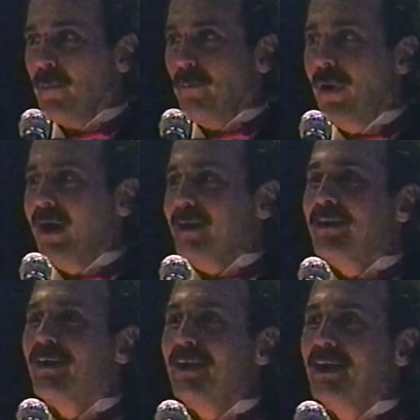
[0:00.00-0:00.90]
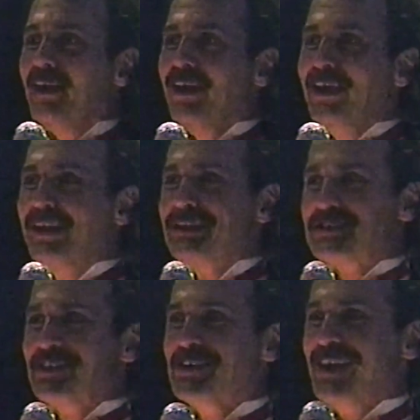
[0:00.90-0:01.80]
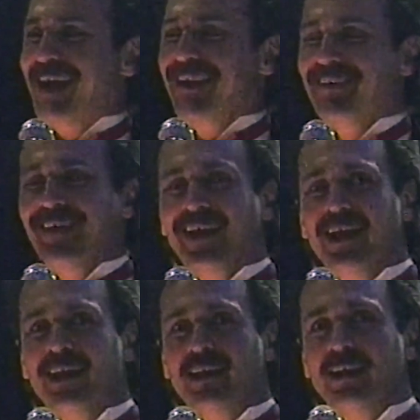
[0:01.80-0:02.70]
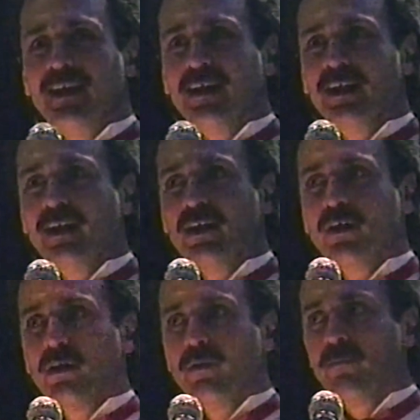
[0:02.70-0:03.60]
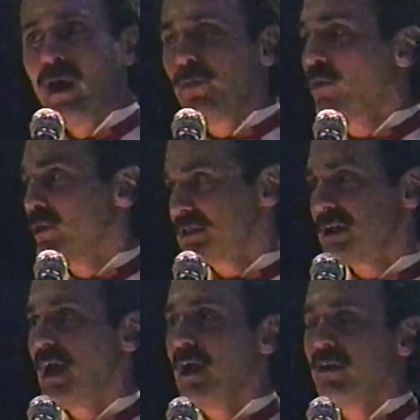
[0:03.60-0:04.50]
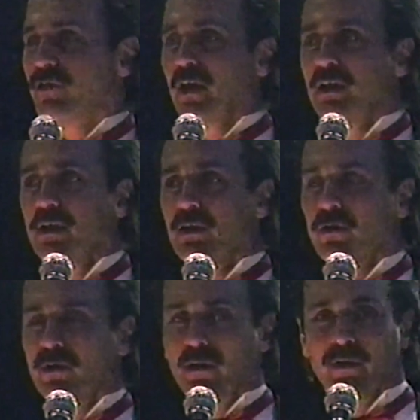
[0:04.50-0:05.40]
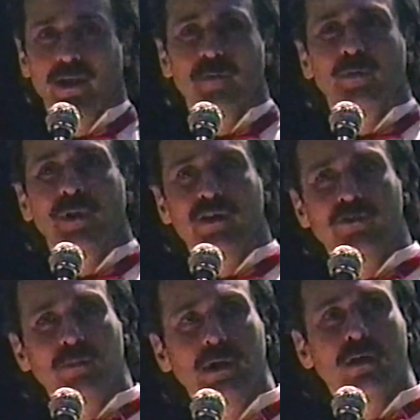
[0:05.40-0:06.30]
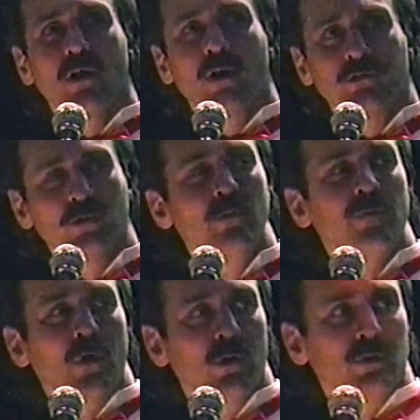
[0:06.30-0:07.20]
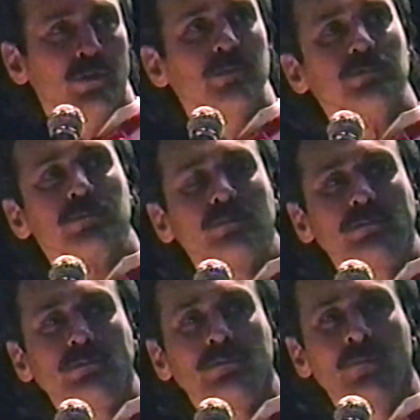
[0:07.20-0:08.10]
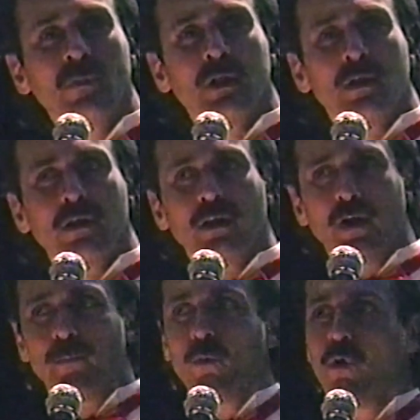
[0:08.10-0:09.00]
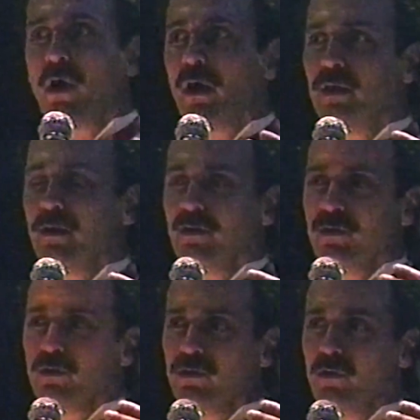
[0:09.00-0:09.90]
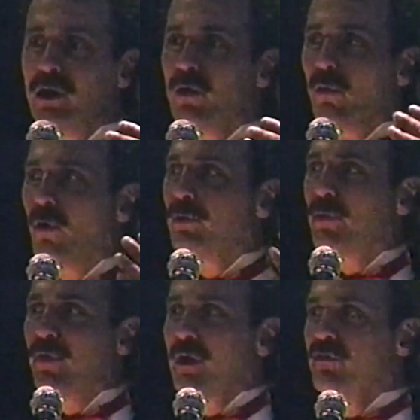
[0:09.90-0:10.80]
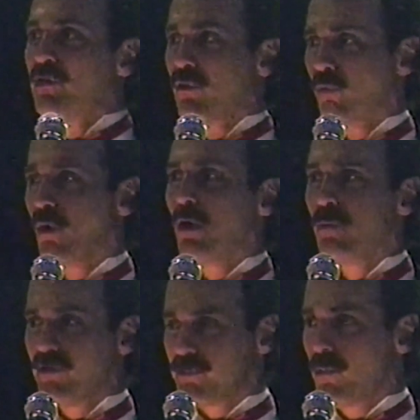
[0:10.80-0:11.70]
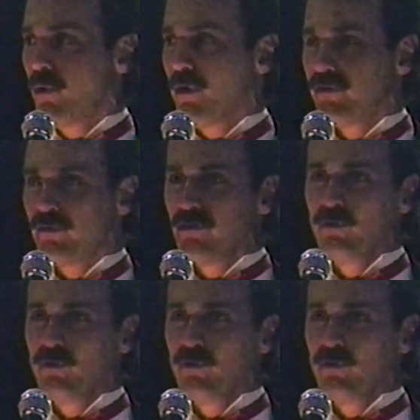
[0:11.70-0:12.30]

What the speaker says: But it is a good honor, and my thoughts tonight as I hear everybody speak are twofold. Number one, you hear all the things that are wrong with sports.